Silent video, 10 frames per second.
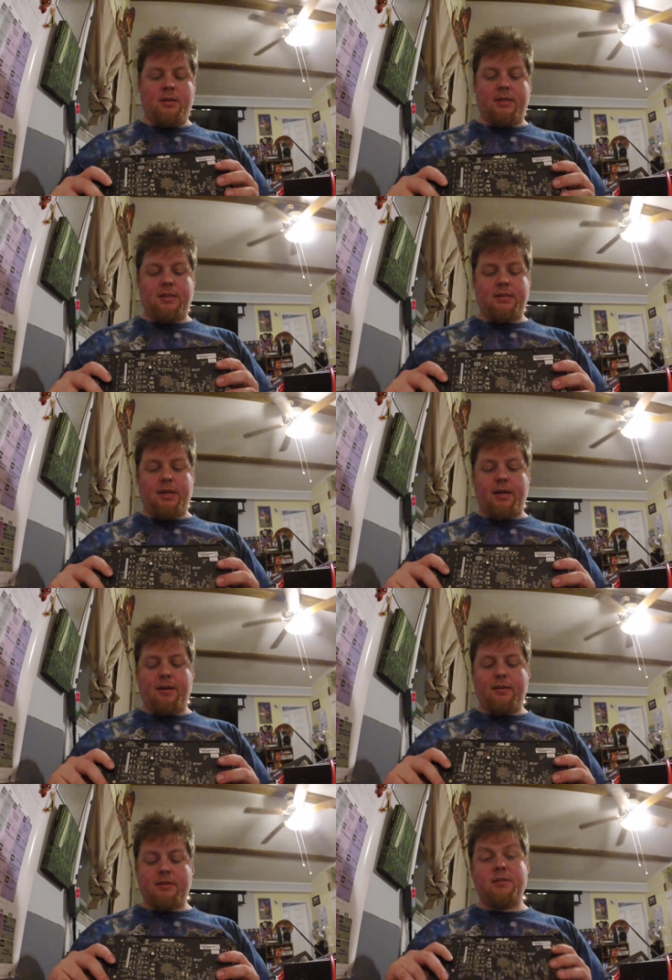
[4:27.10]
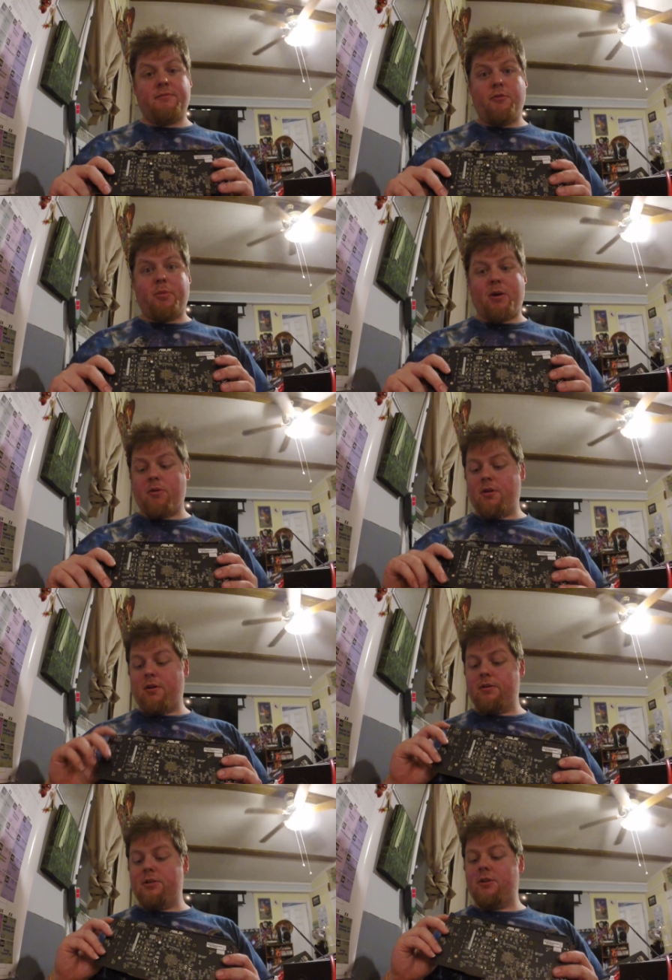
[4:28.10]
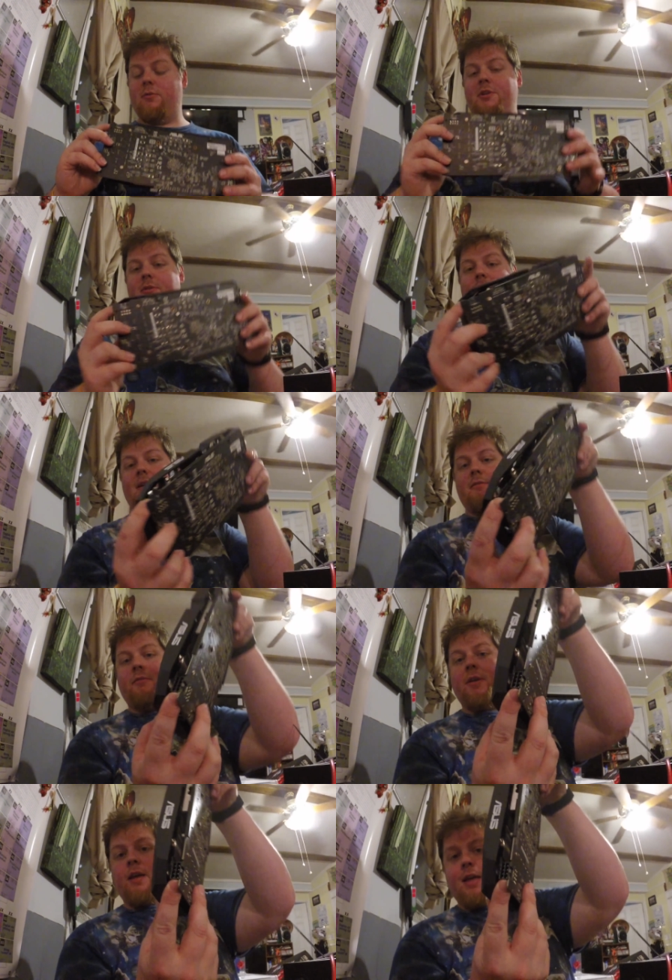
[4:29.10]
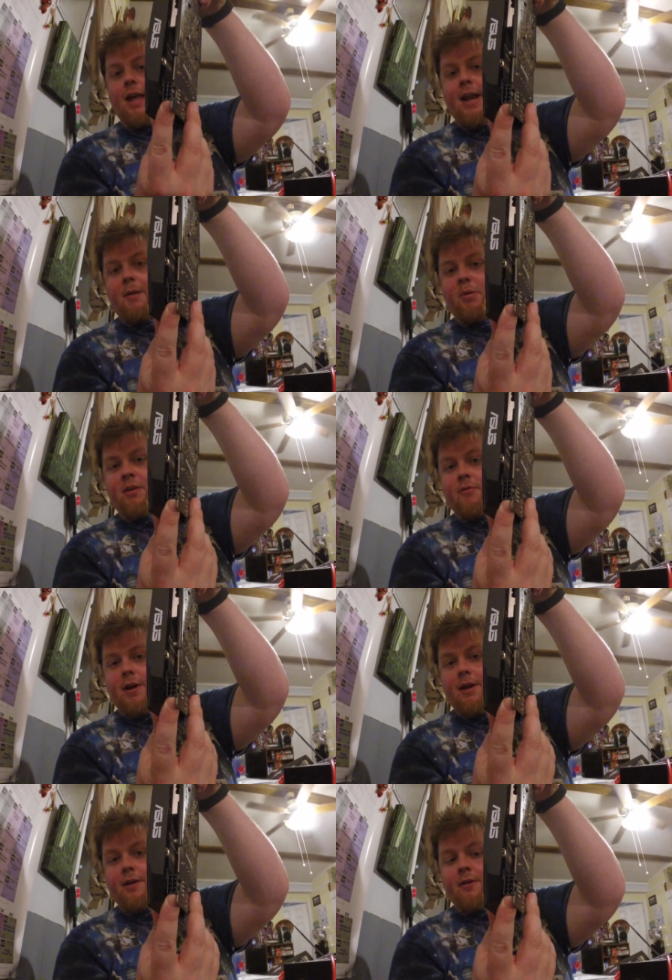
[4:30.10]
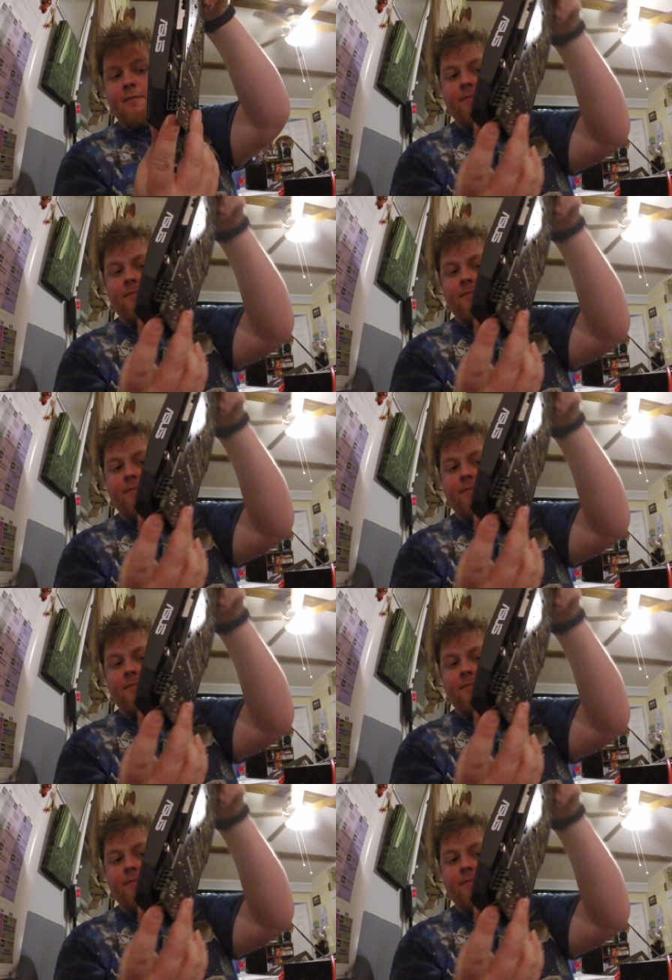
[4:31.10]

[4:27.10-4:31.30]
This is a full power card, so we do have an 8-pin right here